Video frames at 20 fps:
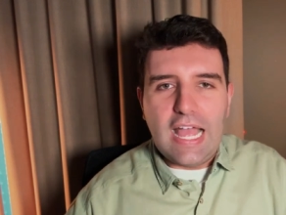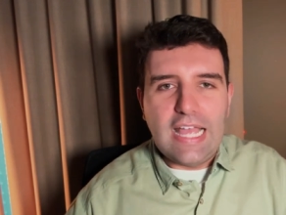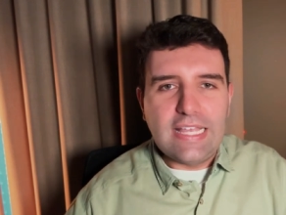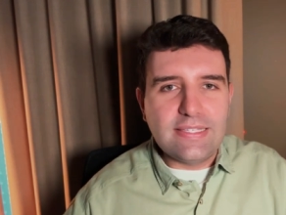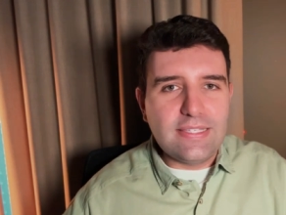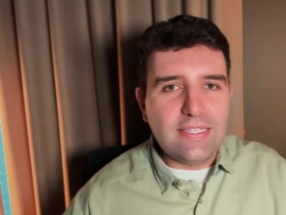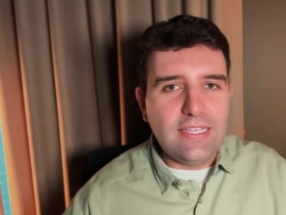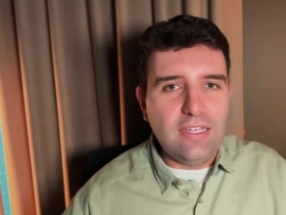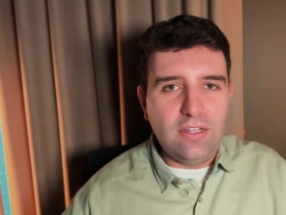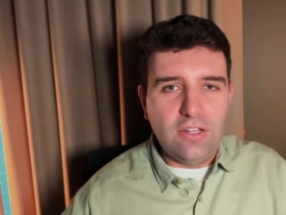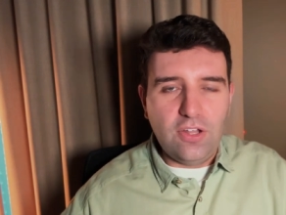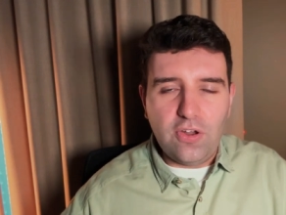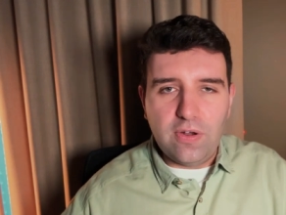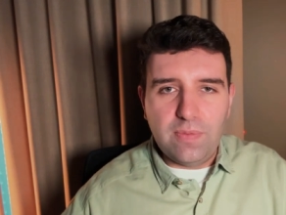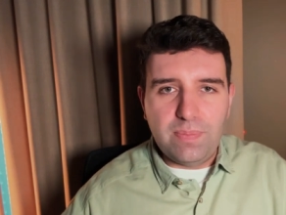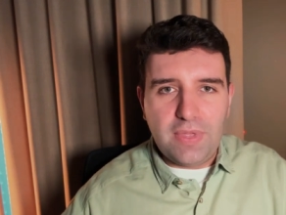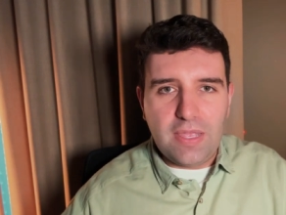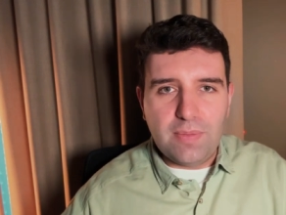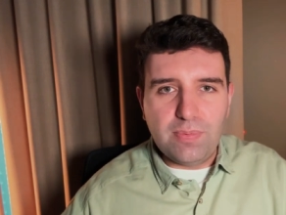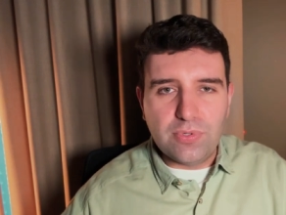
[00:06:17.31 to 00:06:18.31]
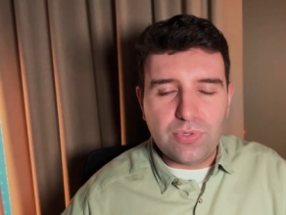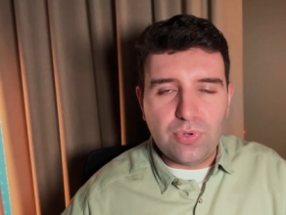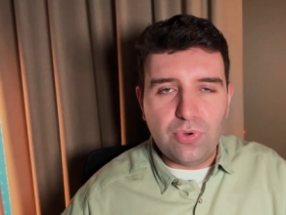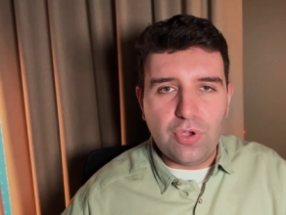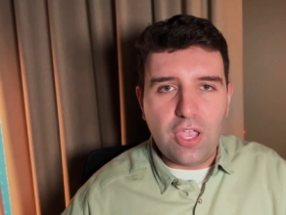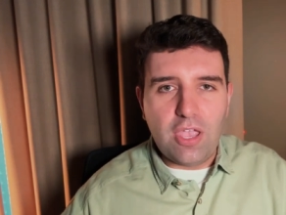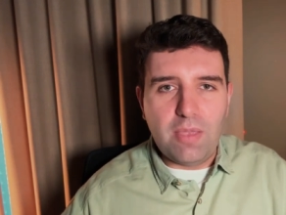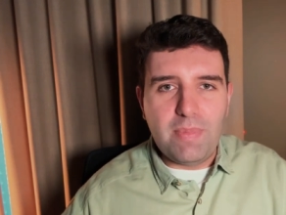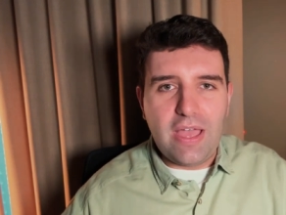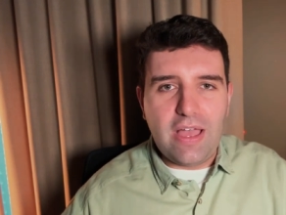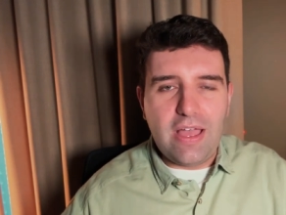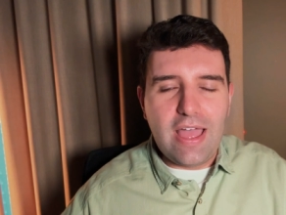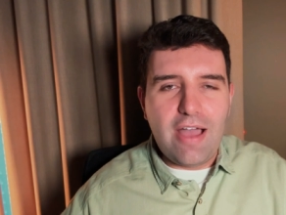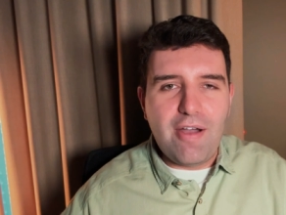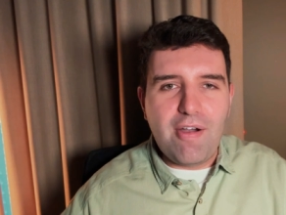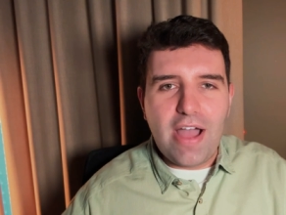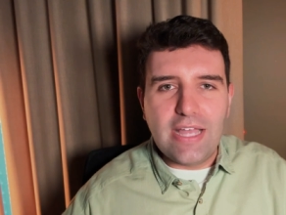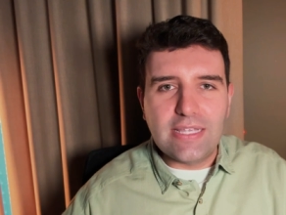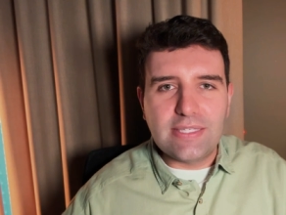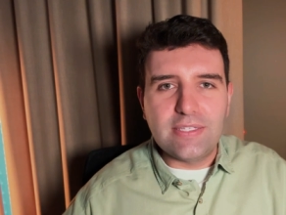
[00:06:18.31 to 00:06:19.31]
I see a lot of people talking about
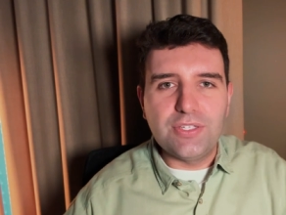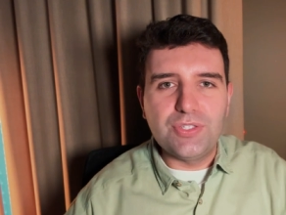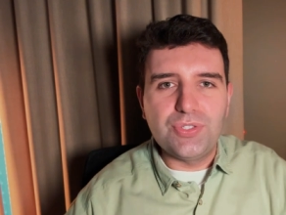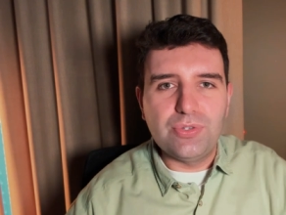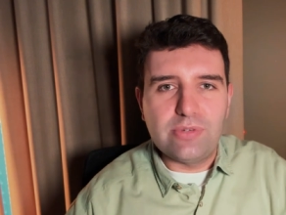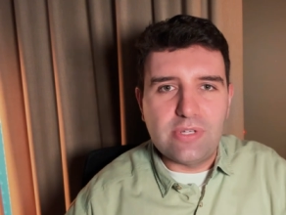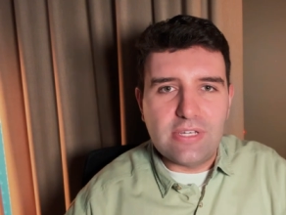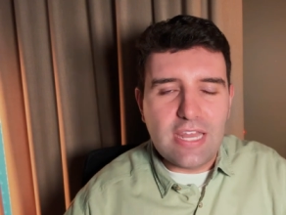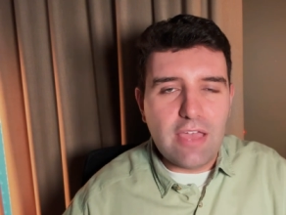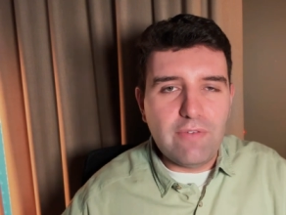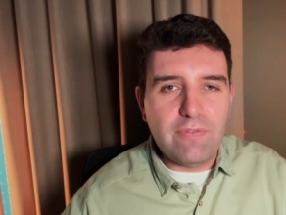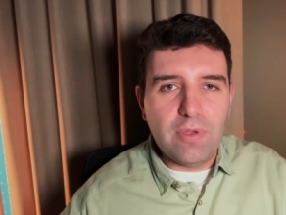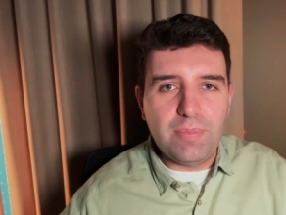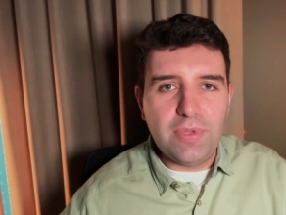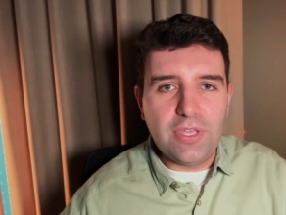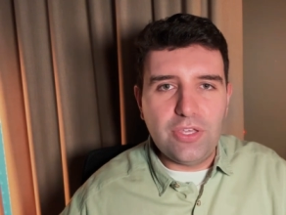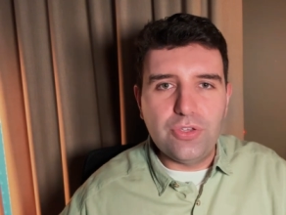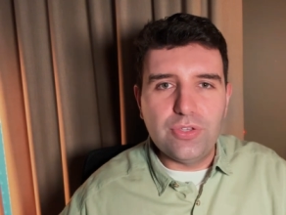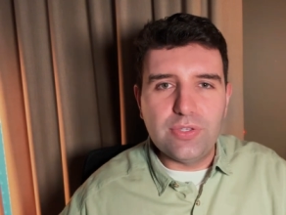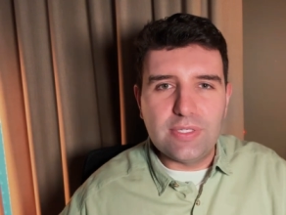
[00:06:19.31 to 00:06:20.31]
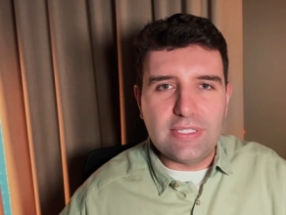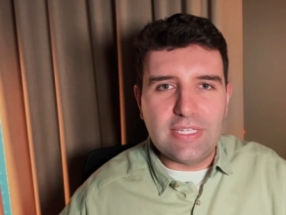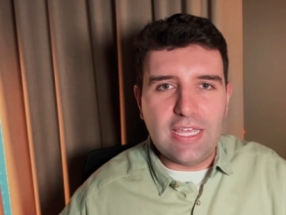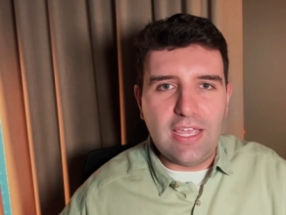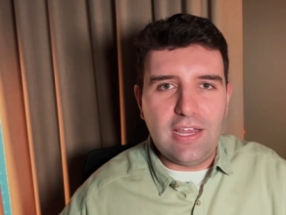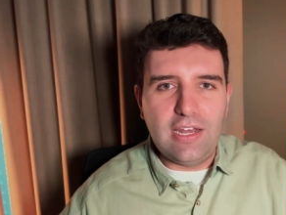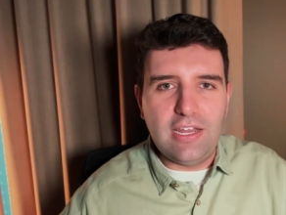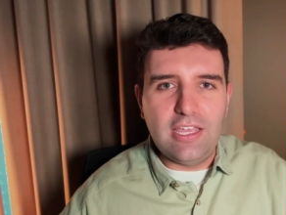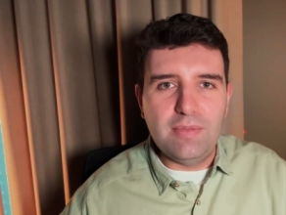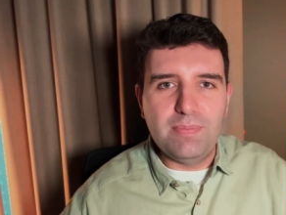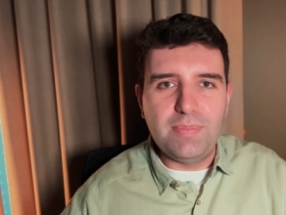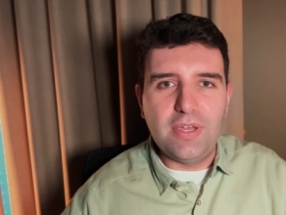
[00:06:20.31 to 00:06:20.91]
how acid should never be used daily,